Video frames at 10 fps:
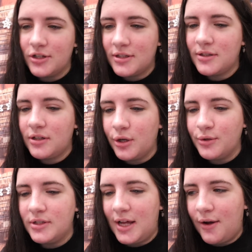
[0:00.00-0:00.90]
I just
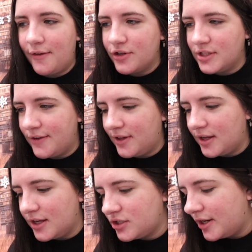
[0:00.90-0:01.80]
closed it out after saving
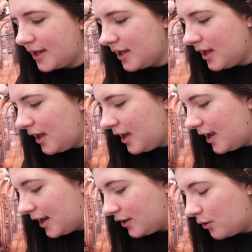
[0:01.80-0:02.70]
it yesterday.
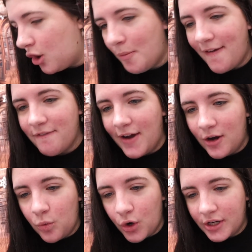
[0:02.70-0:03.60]
And I don't know my
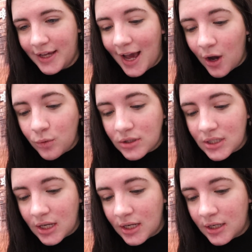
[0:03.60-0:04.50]
final word count.
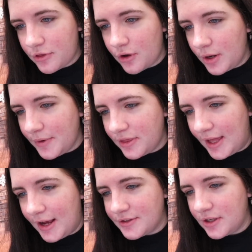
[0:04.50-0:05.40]

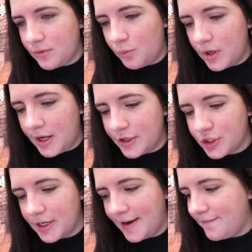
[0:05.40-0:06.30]

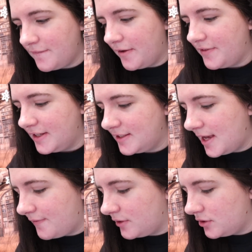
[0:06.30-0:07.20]

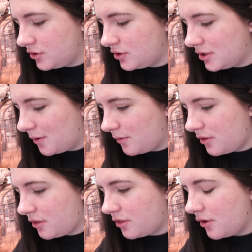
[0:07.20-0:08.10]
31,157. So,
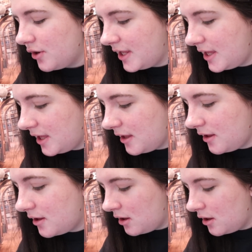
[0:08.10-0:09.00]

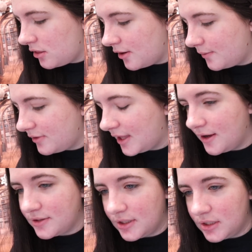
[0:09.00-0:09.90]

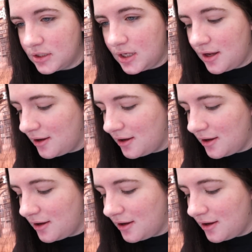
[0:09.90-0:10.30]
31,000.